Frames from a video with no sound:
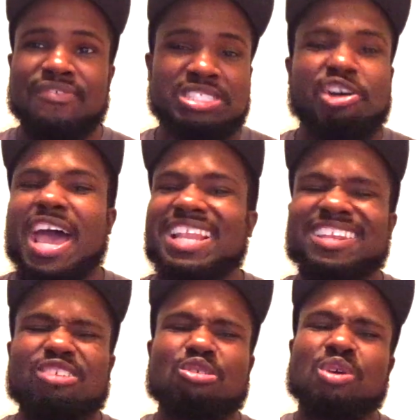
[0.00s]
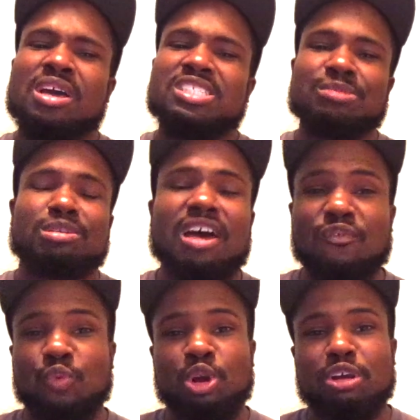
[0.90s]
And so I had to do some
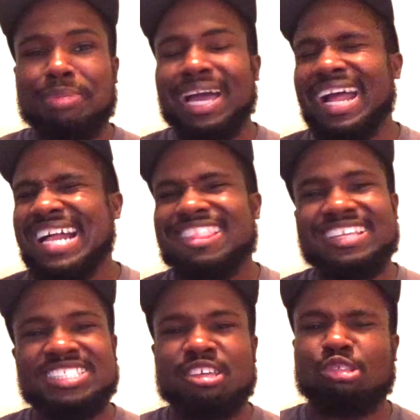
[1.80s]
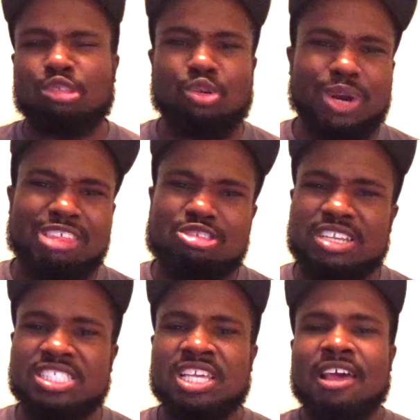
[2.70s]
tough work by asking sisters
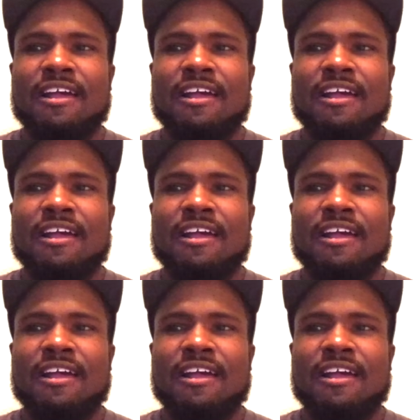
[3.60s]
questions